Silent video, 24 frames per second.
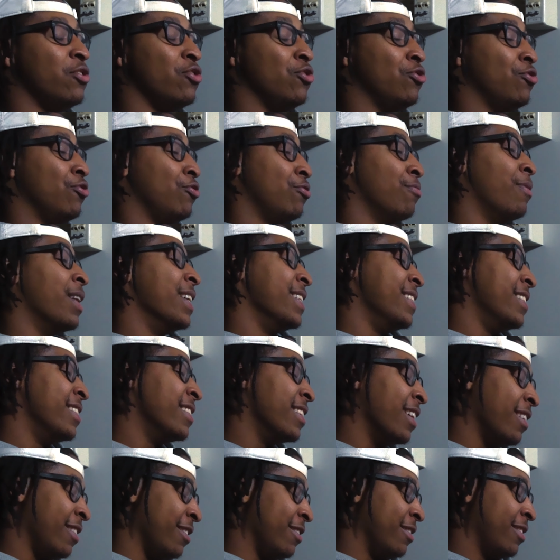you use my
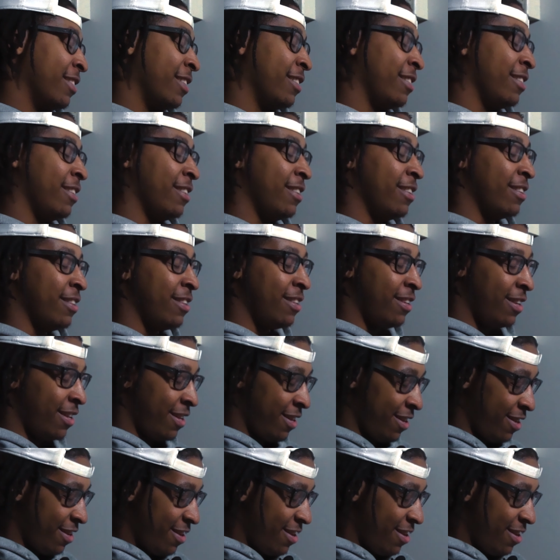settings at the end of the day.